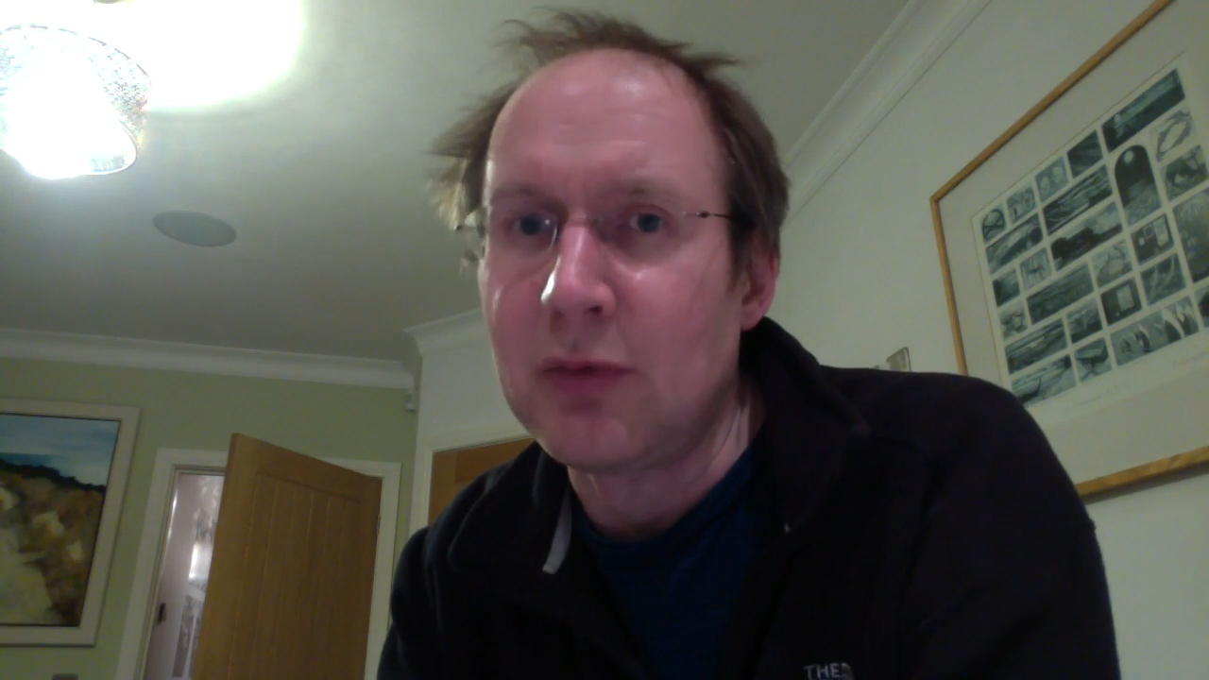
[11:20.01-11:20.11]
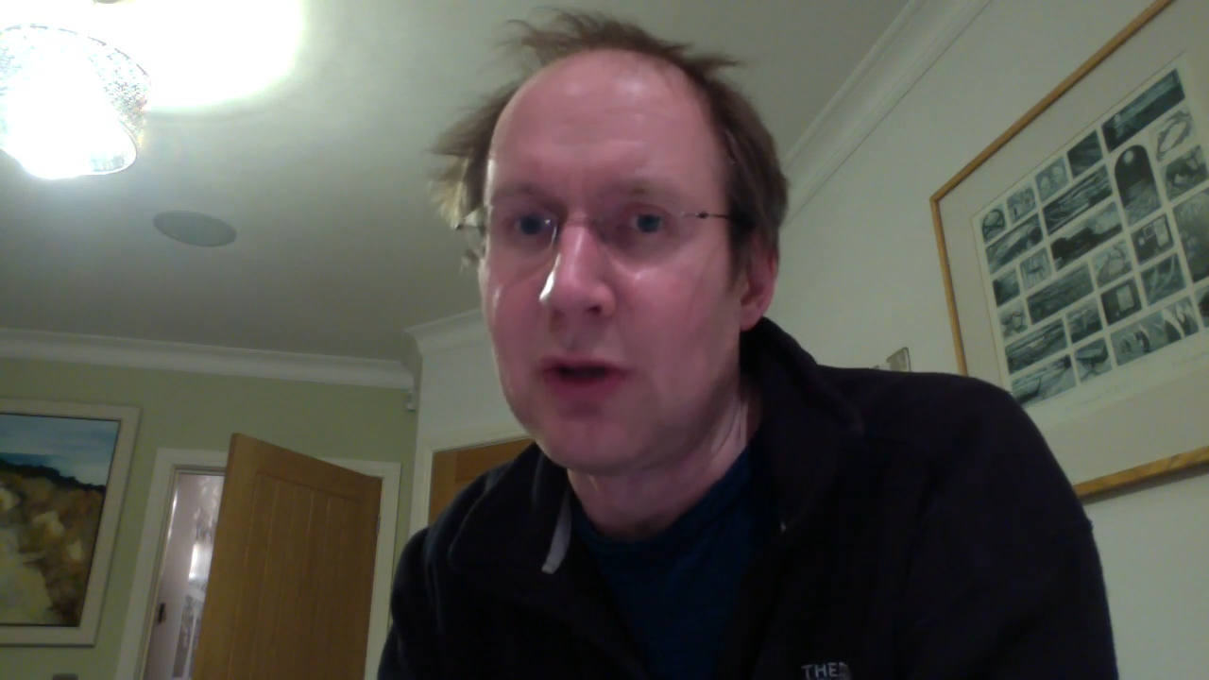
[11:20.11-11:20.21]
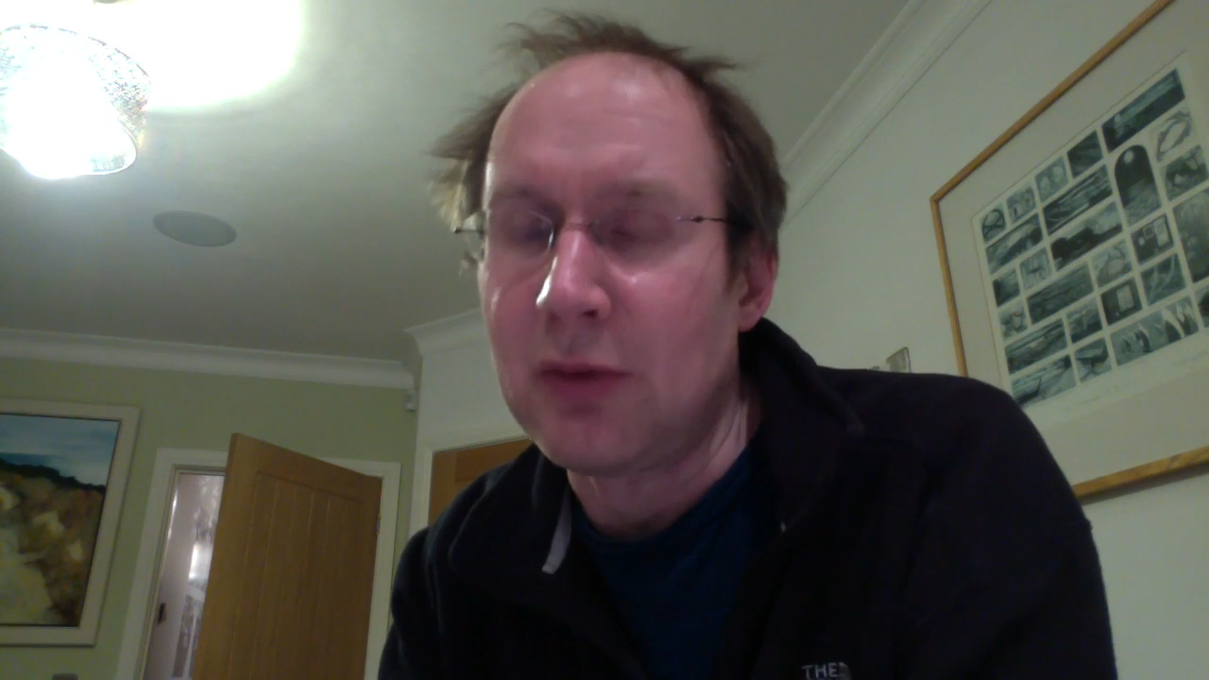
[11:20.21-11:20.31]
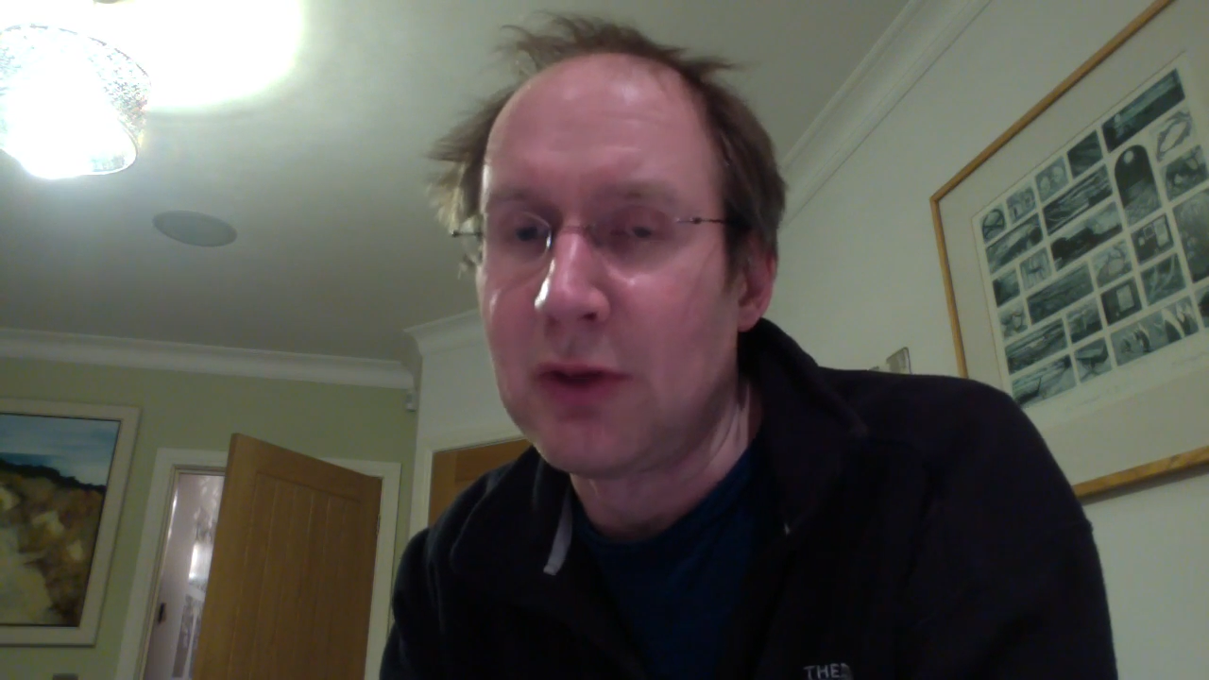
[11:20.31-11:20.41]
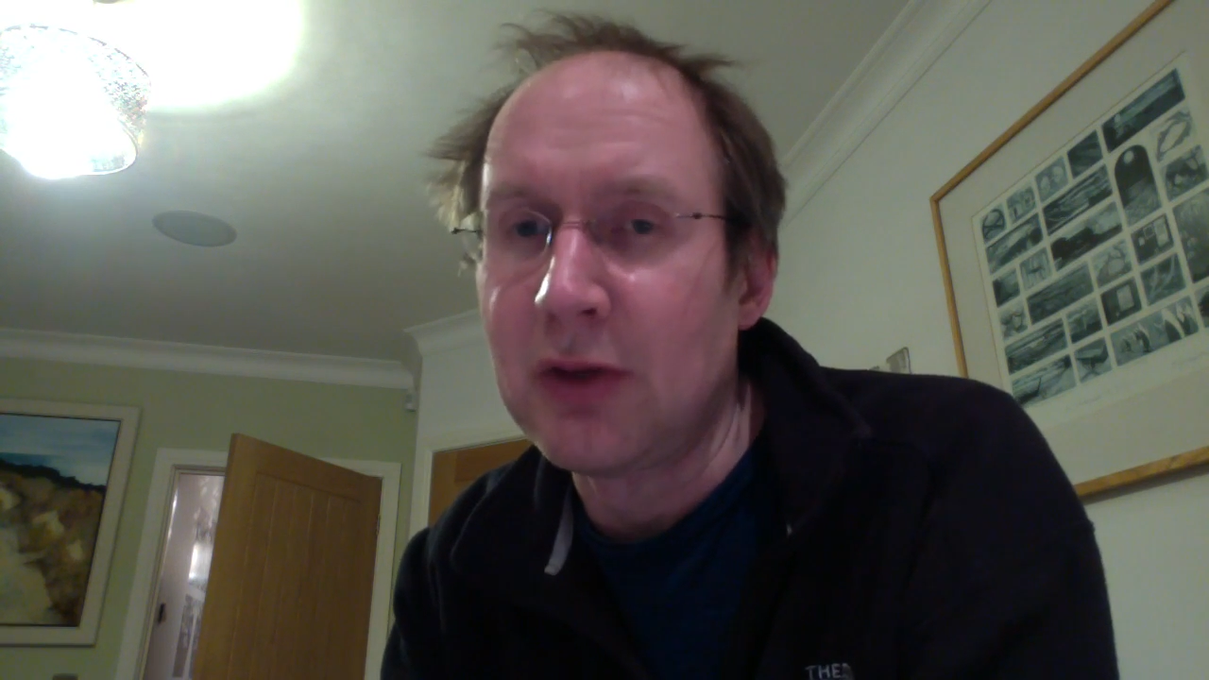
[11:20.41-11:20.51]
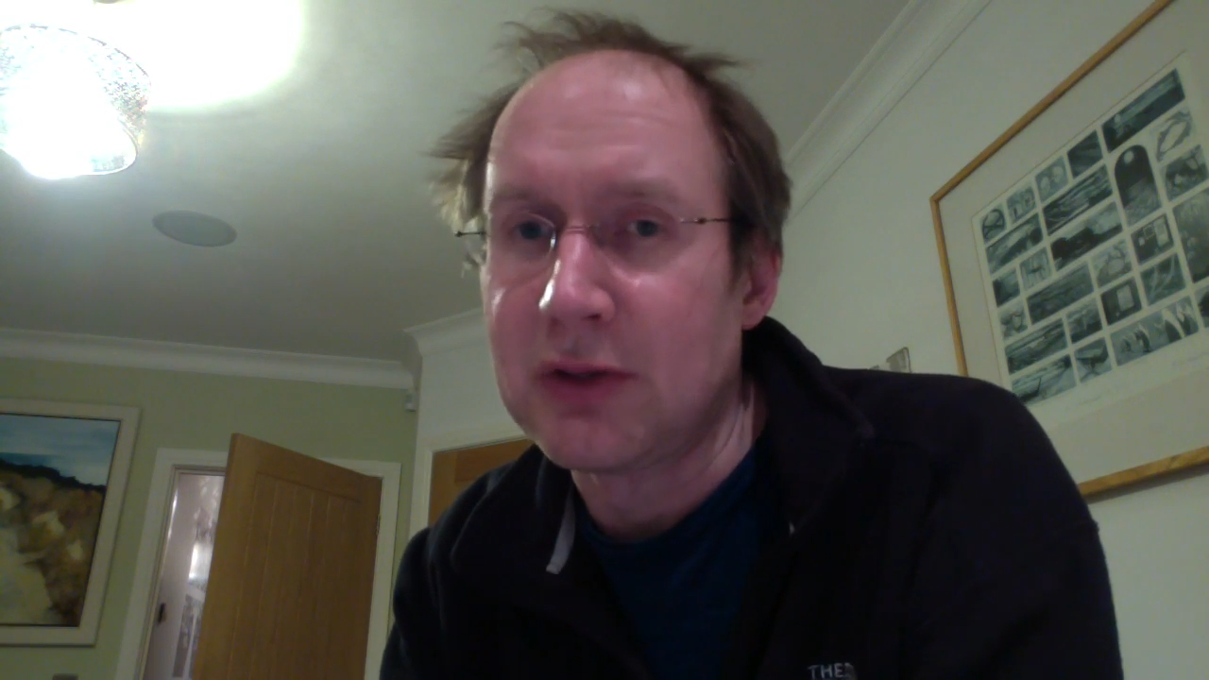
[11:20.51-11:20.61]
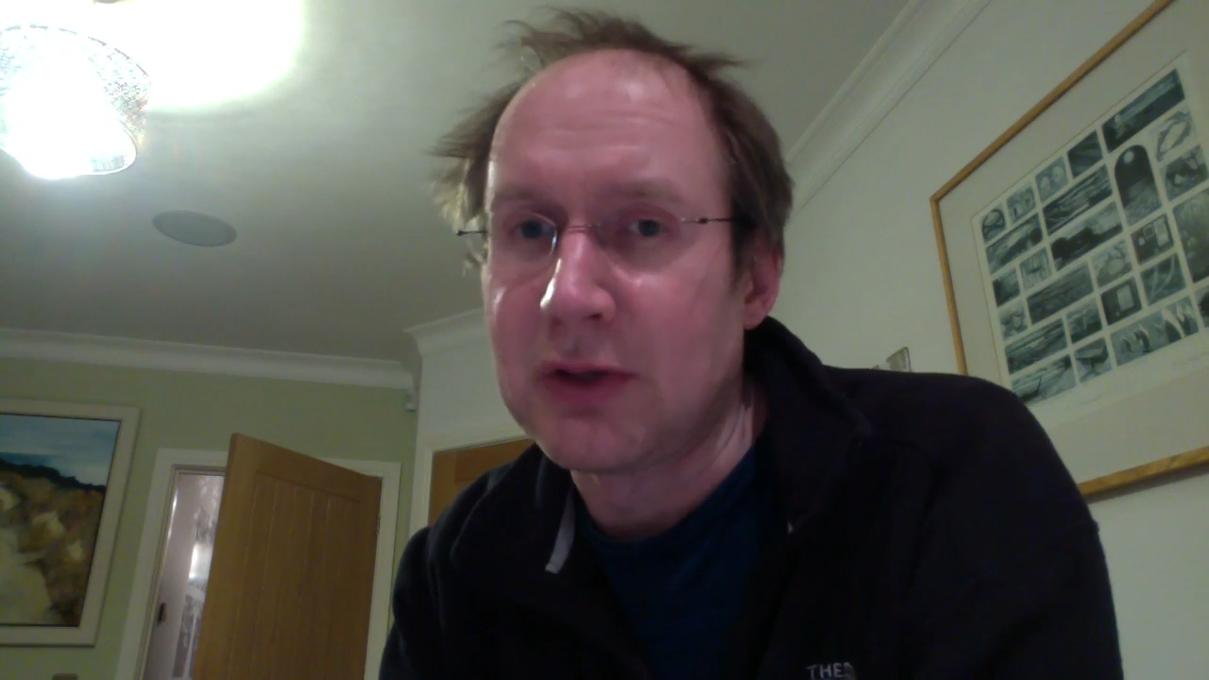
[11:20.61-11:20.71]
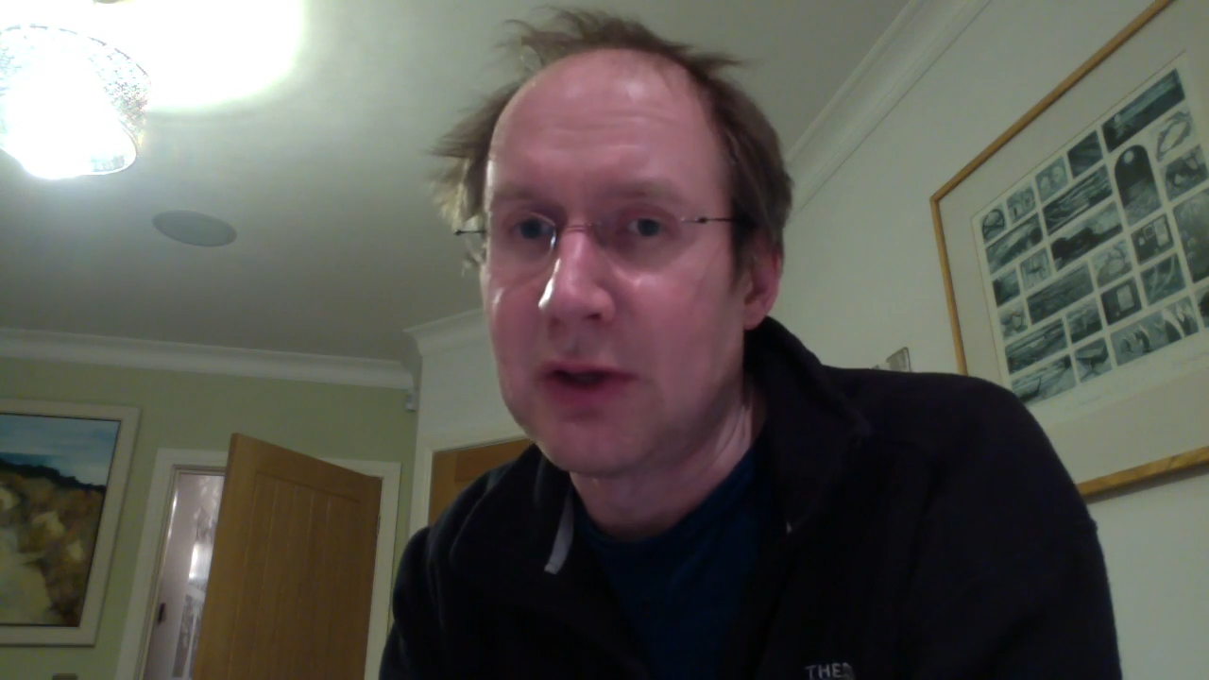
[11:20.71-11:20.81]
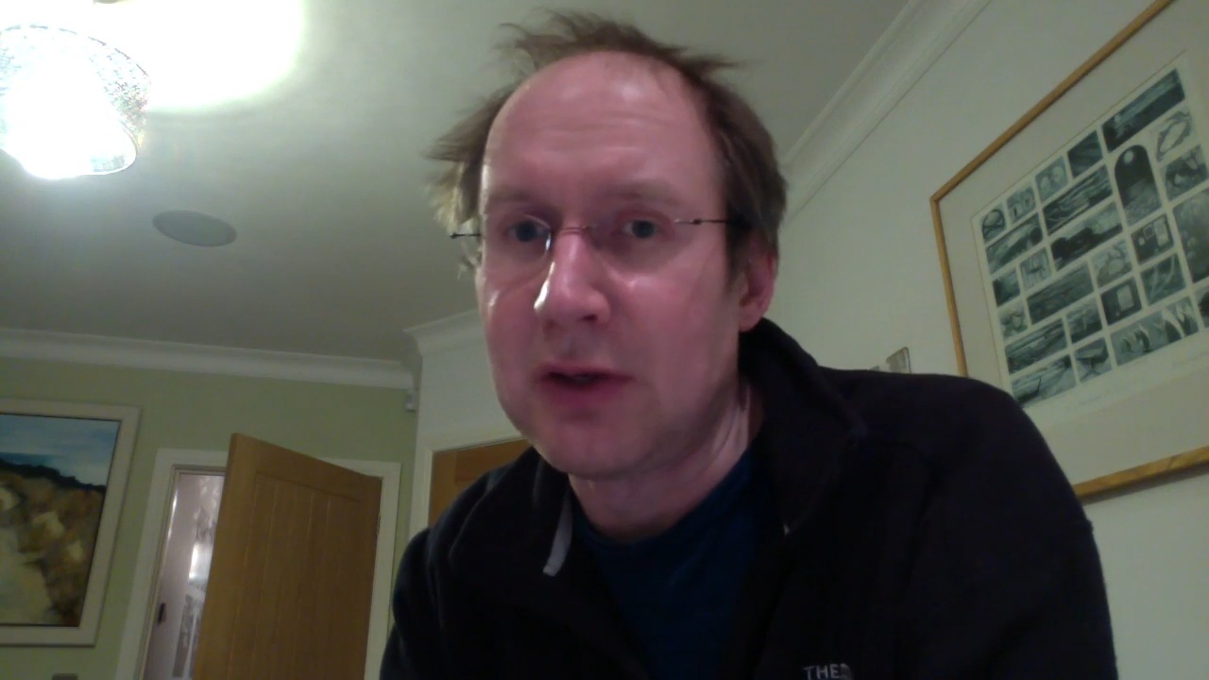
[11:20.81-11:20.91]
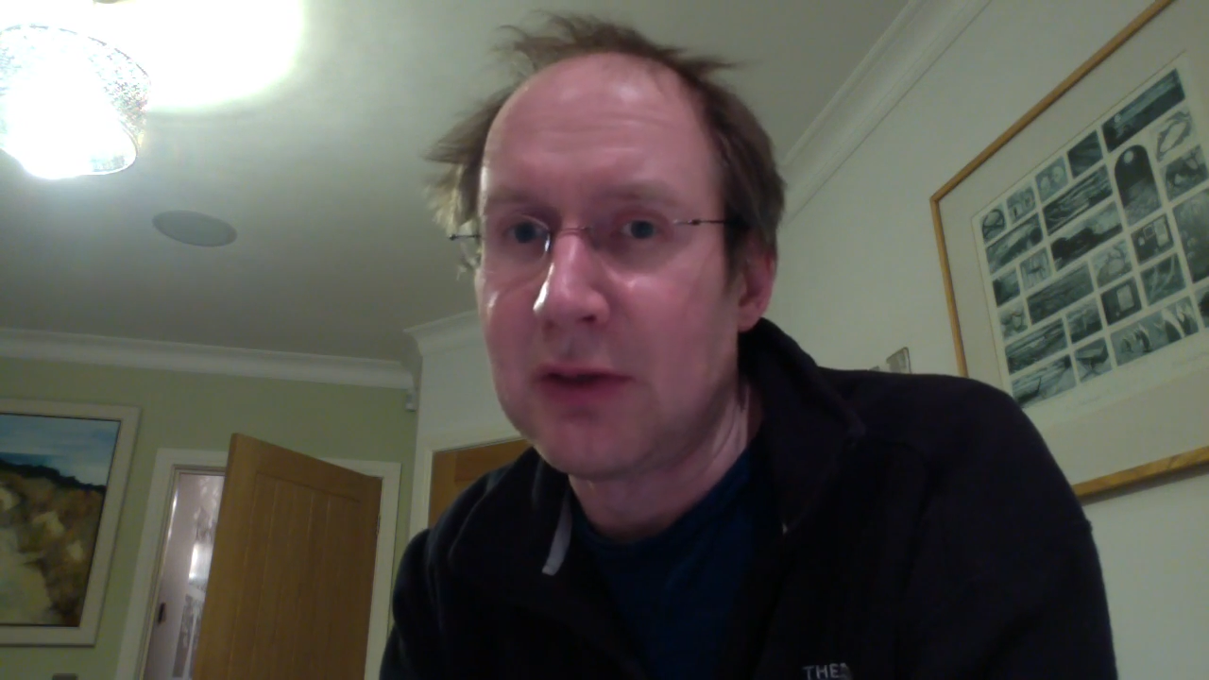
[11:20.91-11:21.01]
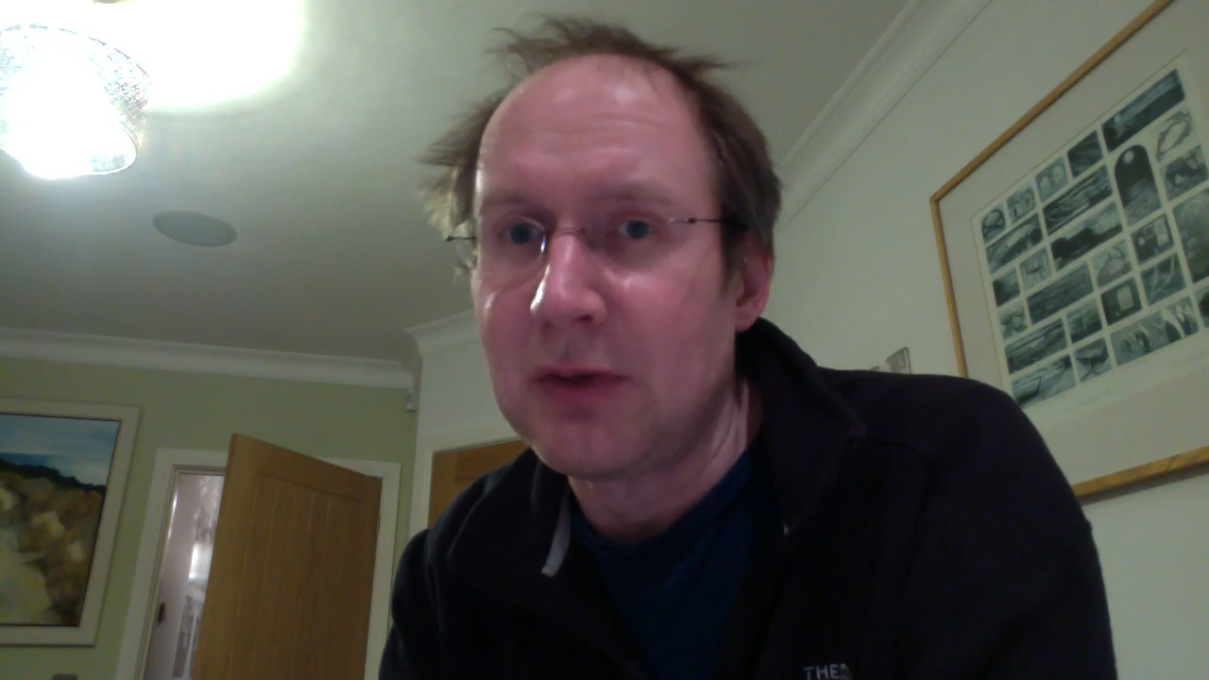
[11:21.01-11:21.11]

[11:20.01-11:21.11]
the other side,